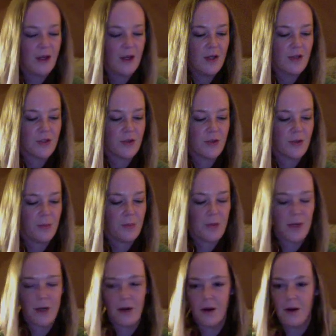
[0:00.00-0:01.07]
so the
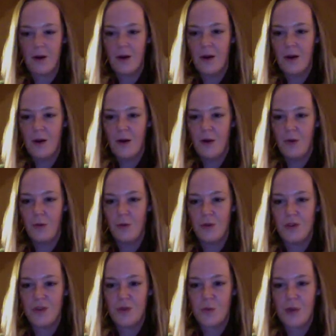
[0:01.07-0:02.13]
beer would
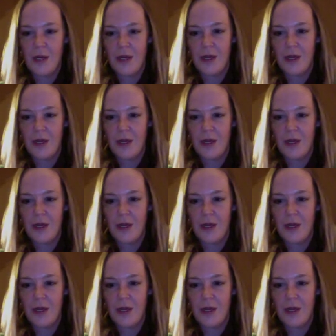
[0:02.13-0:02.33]
sweeten